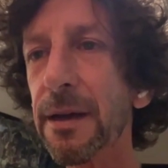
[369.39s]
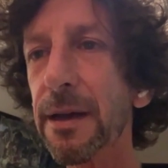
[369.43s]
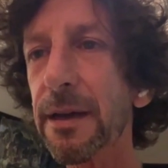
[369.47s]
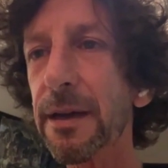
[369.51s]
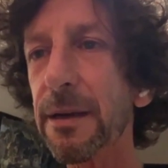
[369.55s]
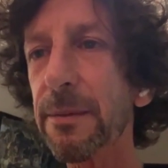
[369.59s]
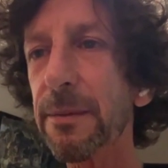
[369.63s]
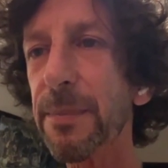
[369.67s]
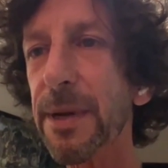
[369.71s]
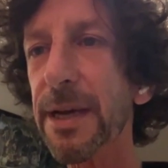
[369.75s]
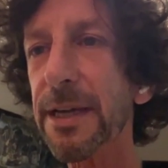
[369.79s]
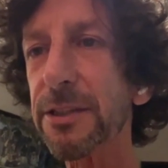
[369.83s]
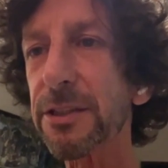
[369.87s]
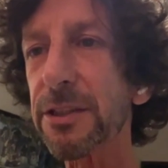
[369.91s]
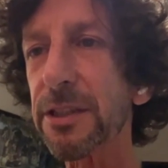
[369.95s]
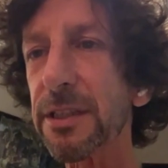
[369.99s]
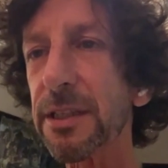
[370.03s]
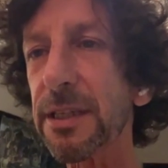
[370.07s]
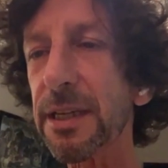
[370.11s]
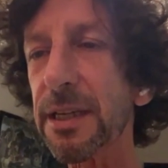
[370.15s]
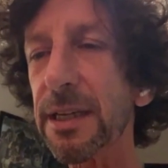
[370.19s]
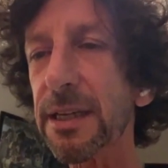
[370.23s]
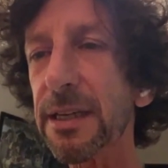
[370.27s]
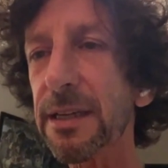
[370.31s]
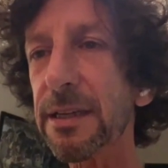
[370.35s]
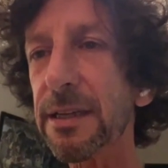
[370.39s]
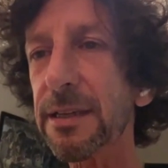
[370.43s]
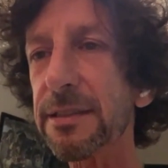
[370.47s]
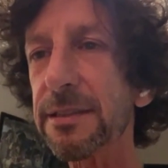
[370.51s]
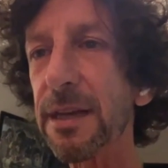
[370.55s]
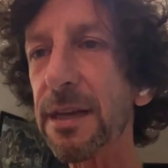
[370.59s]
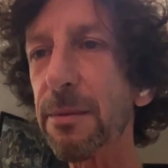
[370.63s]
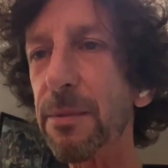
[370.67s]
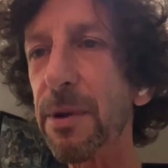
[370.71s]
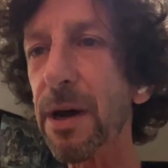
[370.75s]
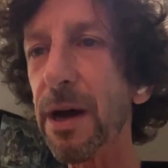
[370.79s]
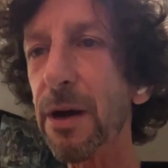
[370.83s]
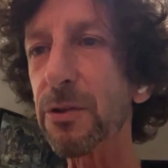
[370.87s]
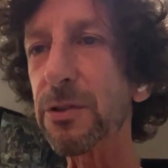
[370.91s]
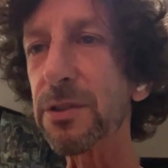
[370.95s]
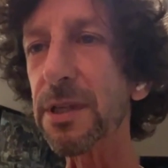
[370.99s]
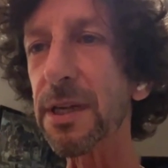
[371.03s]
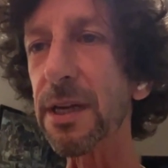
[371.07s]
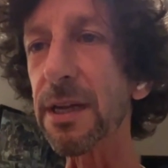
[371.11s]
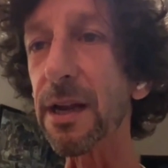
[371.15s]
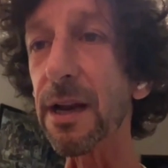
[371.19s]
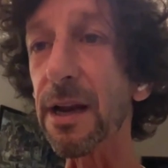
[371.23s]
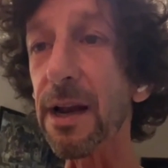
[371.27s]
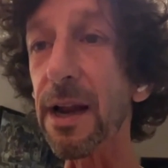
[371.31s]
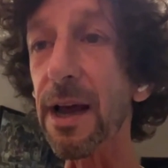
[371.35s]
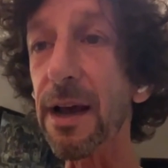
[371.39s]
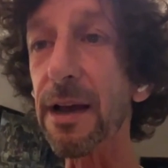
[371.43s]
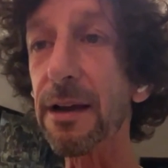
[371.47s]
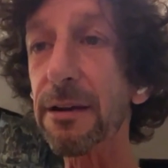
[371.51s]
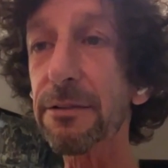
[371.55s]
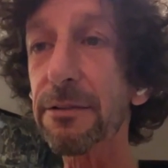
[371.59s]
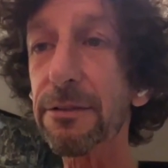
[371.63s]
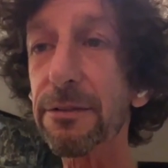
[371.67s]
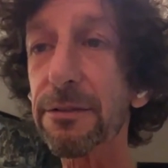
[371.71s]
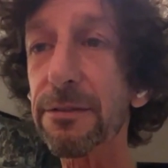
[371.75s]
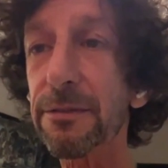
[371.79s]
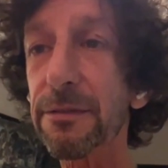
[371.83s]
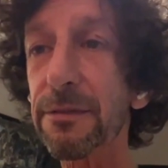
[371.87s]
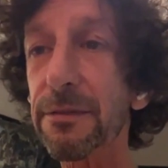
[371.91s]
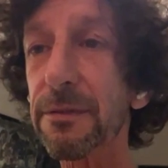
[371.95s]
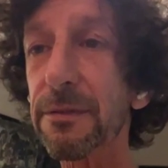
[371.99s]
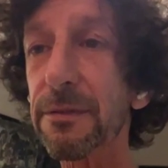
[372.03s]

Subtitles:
And imagine he somehow stayed alive.